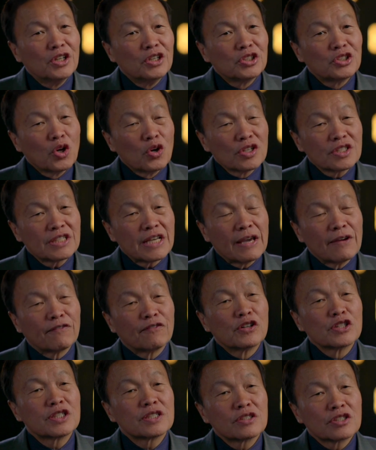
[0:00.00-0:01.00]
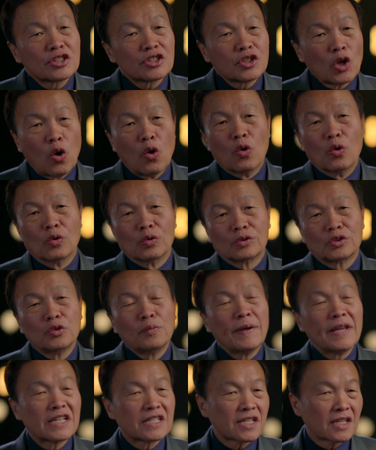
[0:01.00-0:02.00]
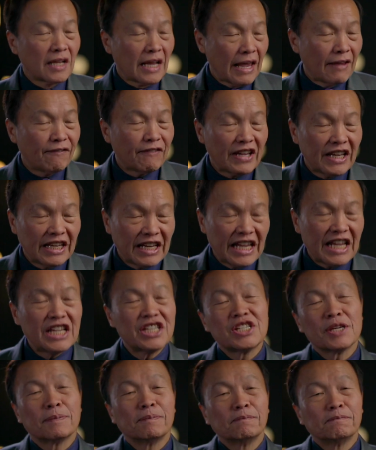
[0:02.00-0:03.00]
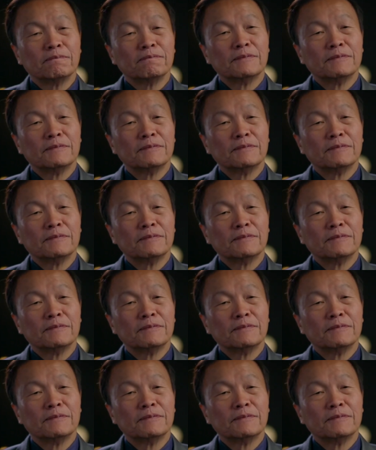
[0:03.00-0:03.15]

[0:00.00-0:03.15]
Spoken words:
Joseph was sold to be a slave in Egypt.